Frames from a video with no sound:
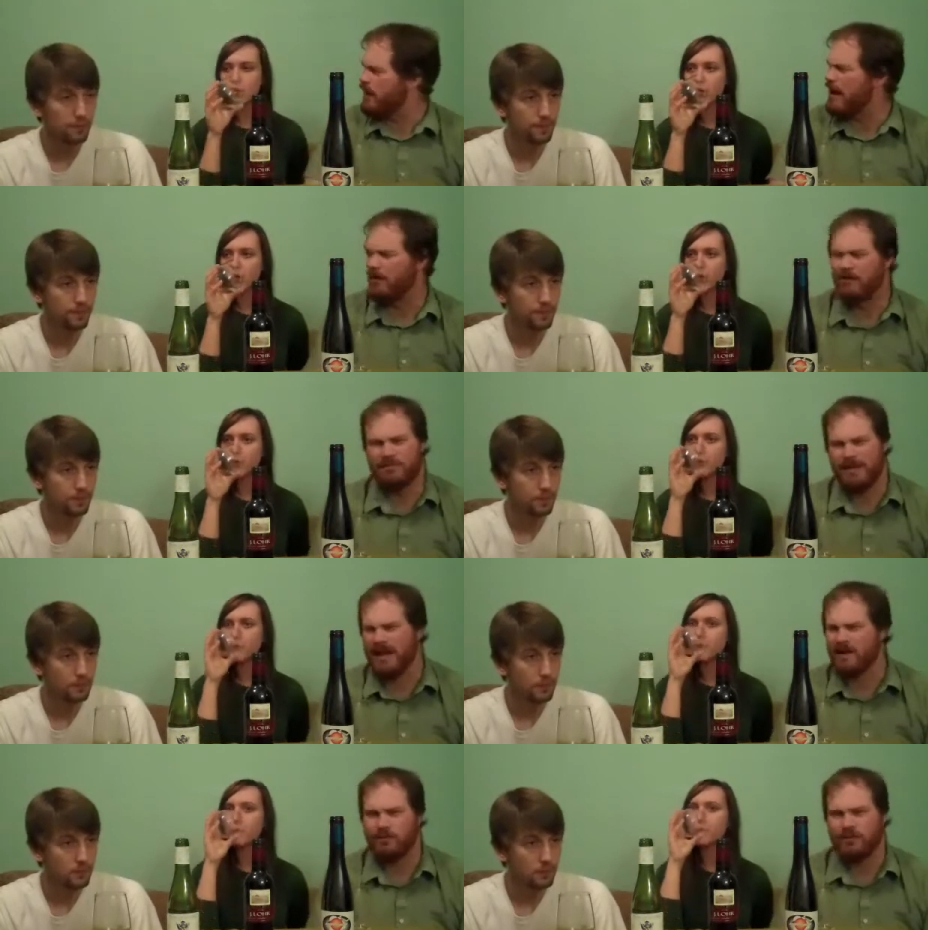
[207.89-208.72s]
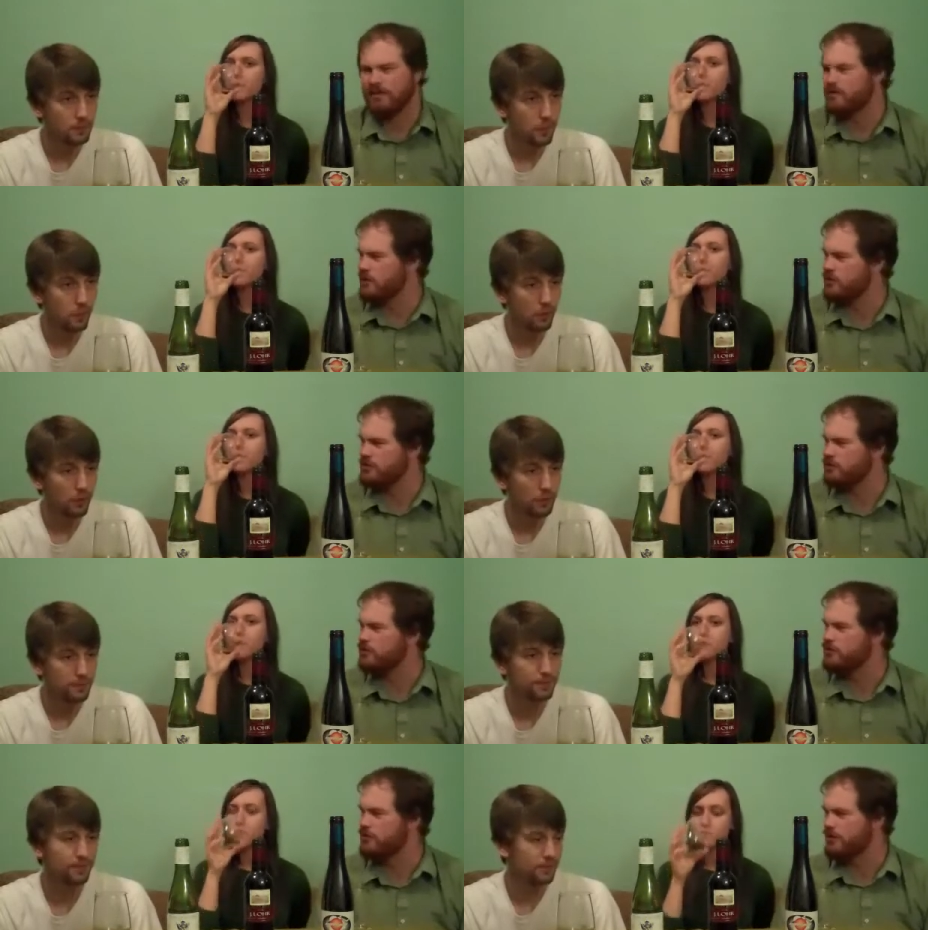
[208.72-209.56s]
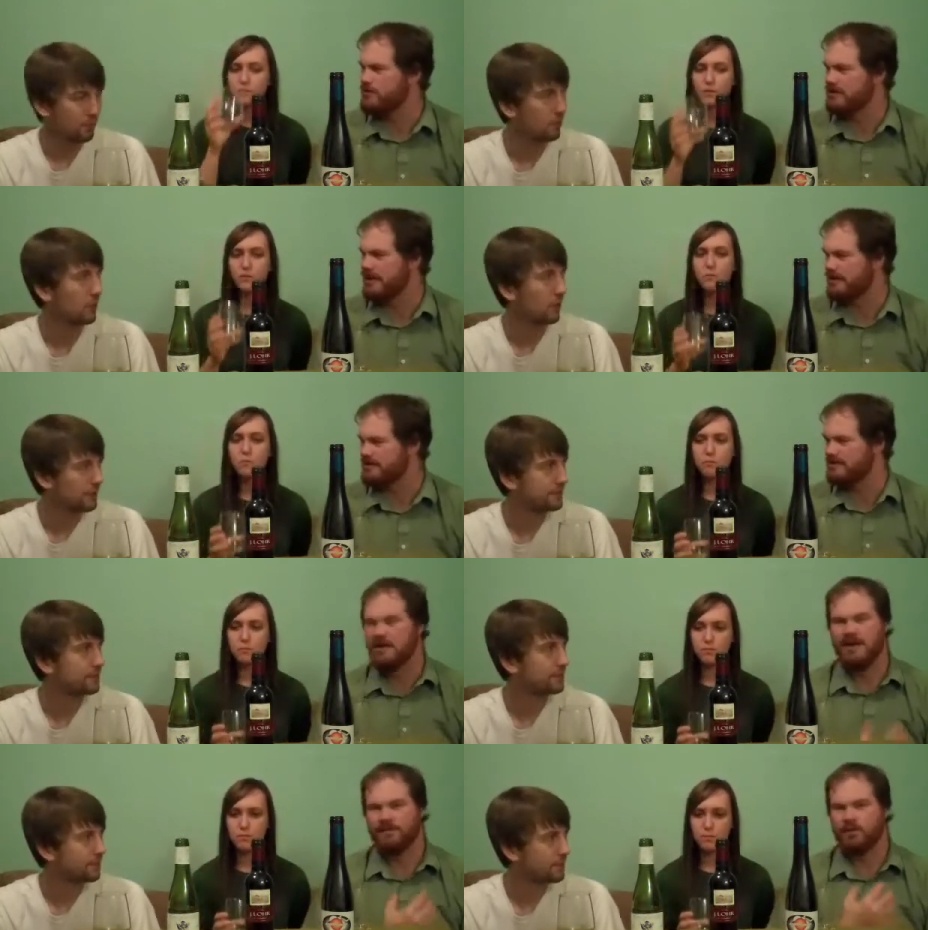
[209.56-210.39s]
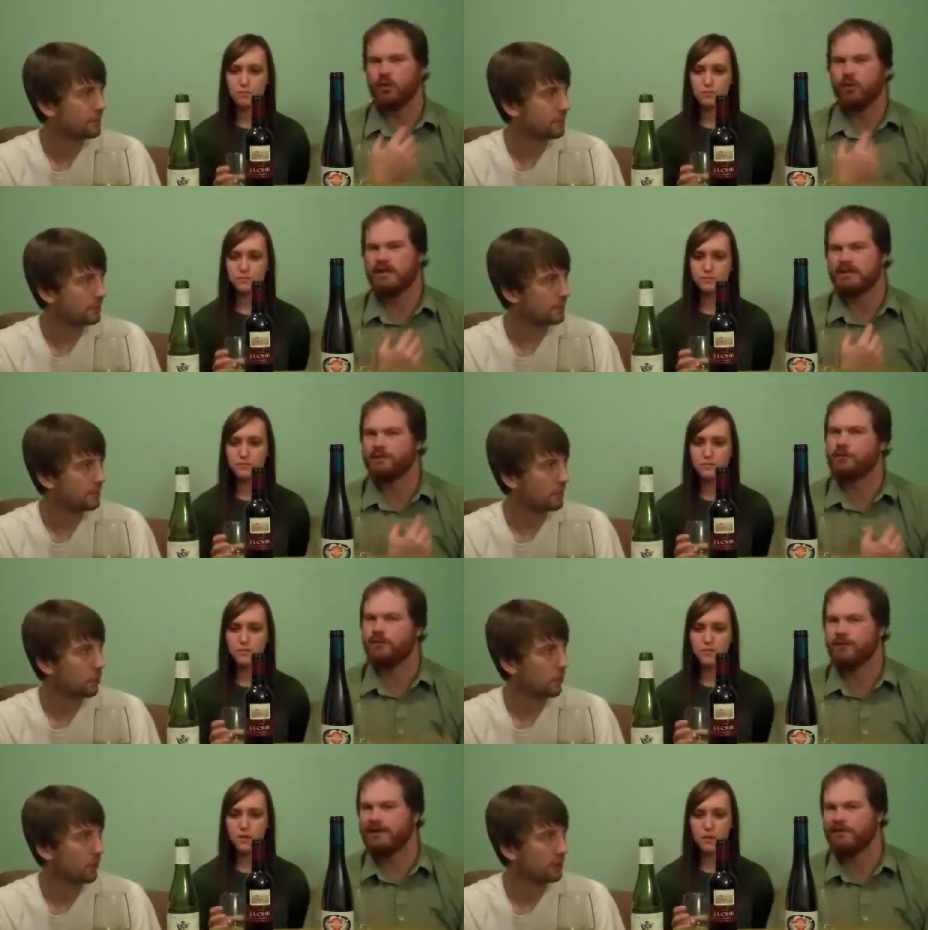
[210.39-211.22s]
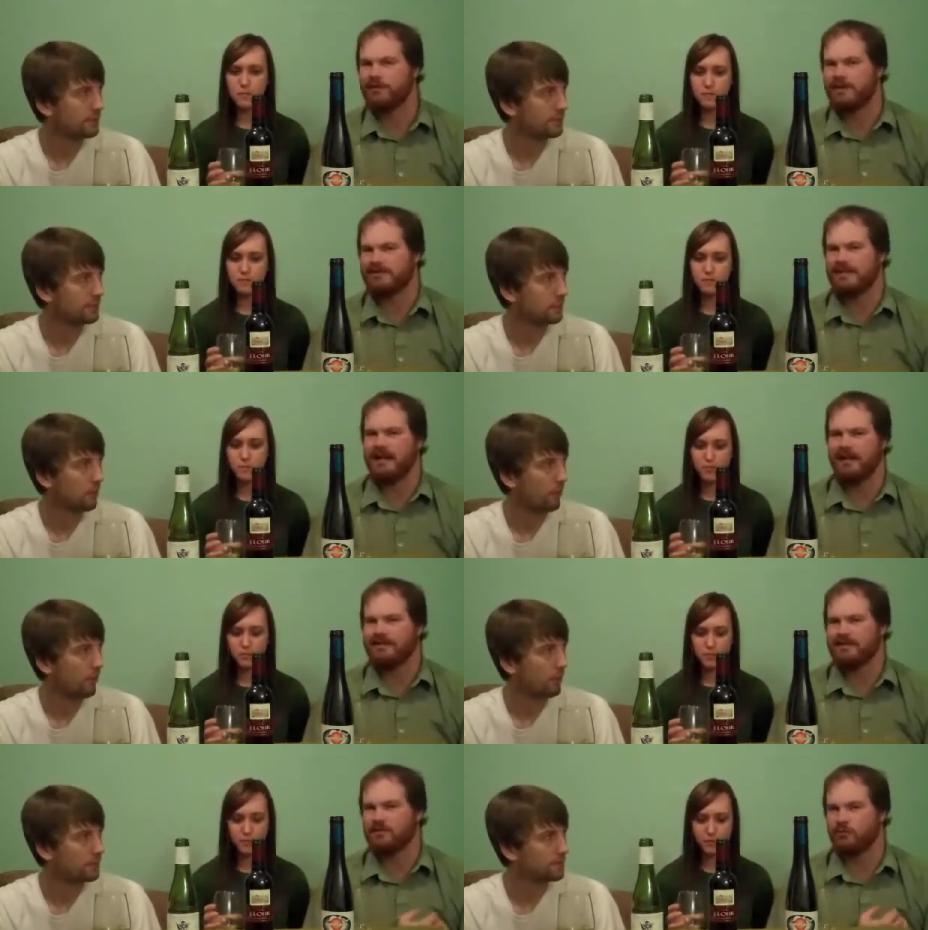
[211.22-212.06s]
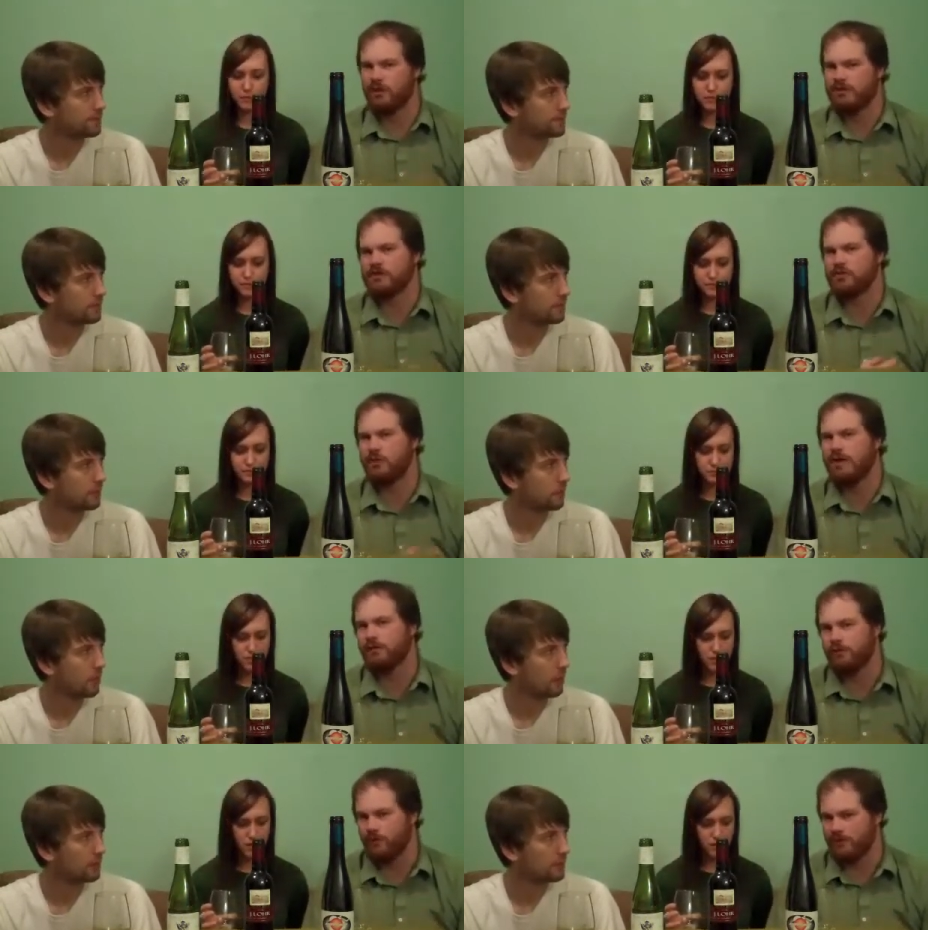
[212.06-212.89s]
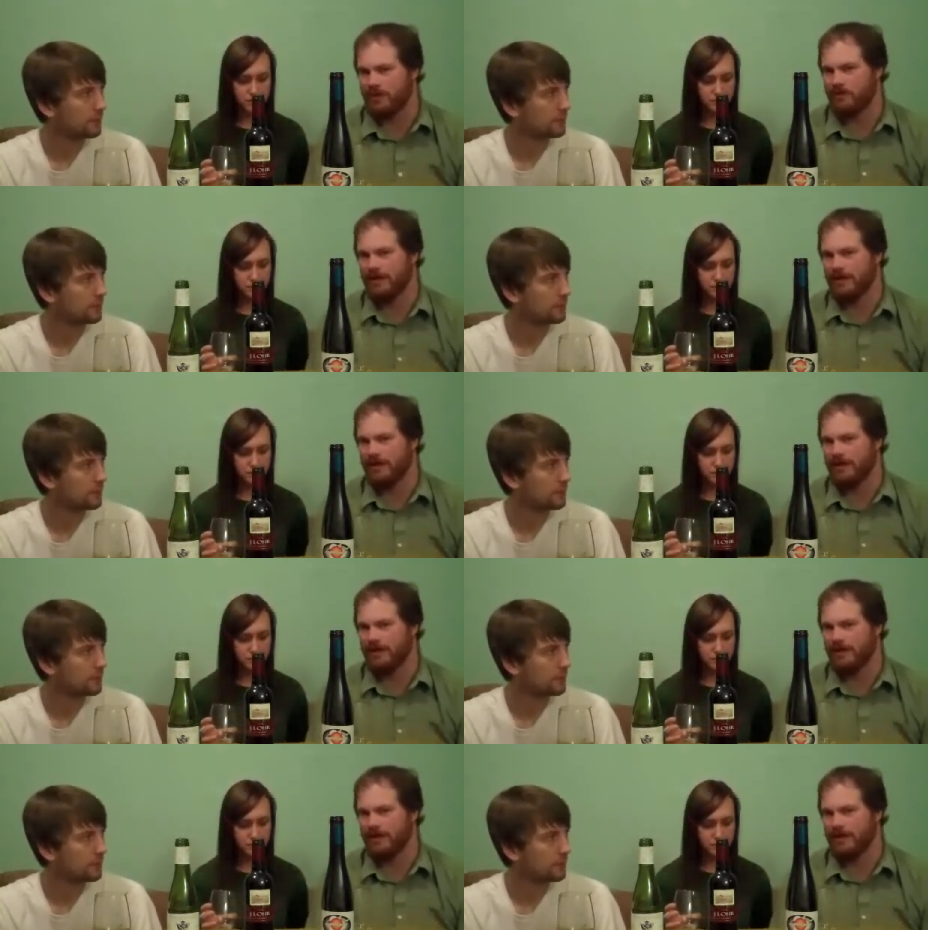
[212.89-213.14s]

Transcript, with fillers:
Speaker 1: Wow, and the banana really shows through too. There's like this rich fruit flavor, but it's not like this rich sweet fruit that you